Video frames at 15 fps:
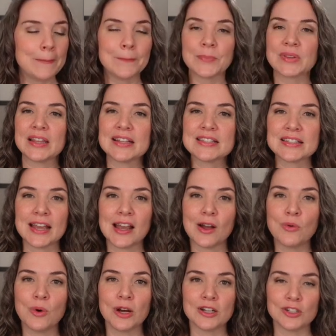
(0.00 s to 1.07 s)
But let's say I
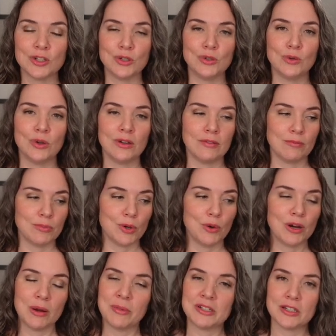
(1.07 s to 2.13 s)
want to
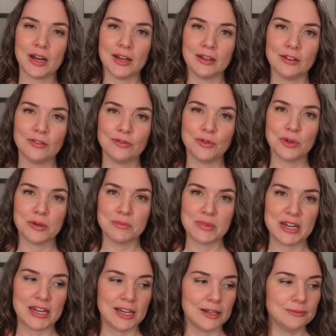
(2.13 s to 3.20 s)
program a dial for
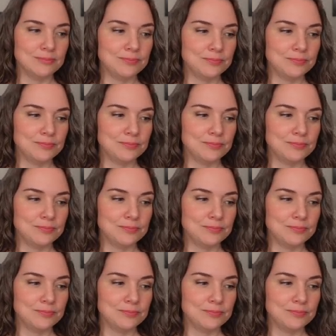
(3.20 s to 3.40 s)
media.